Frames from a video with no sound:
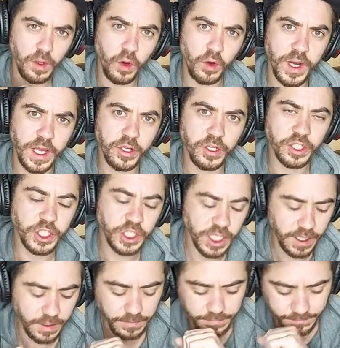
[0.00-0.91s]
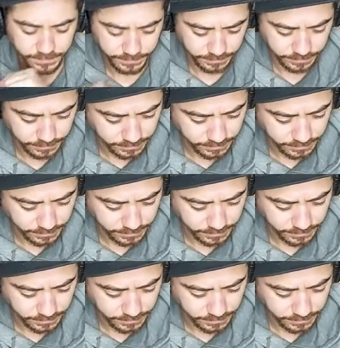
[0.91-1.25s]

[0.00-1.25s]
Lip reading: All that good shit.